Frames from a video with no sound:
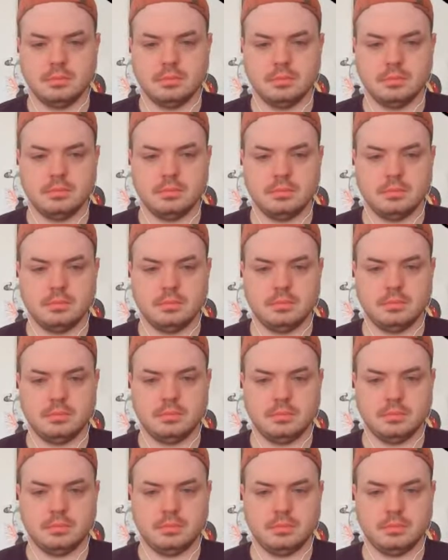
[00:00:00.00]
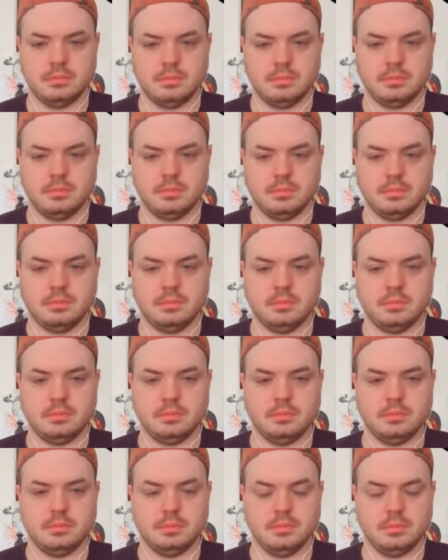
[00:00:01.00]

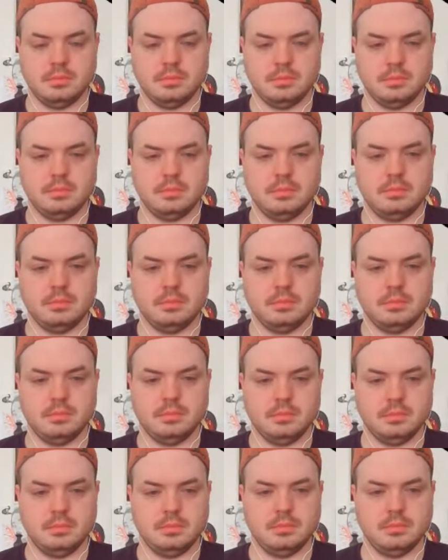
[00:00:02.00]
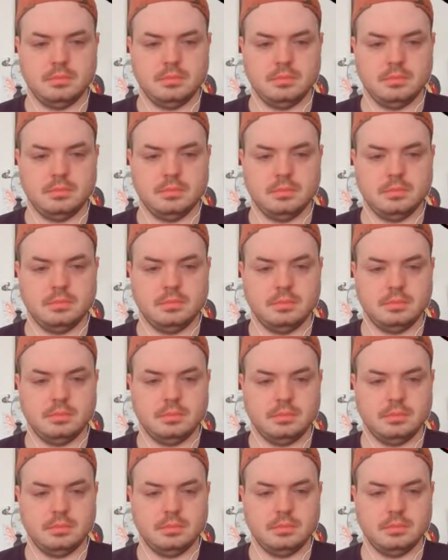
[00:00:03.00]

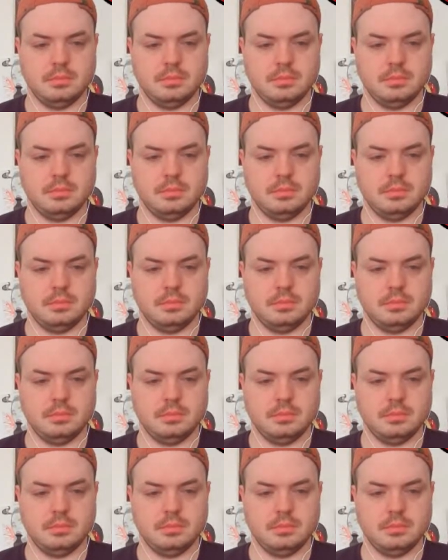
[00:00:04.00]
This person isn't speaking.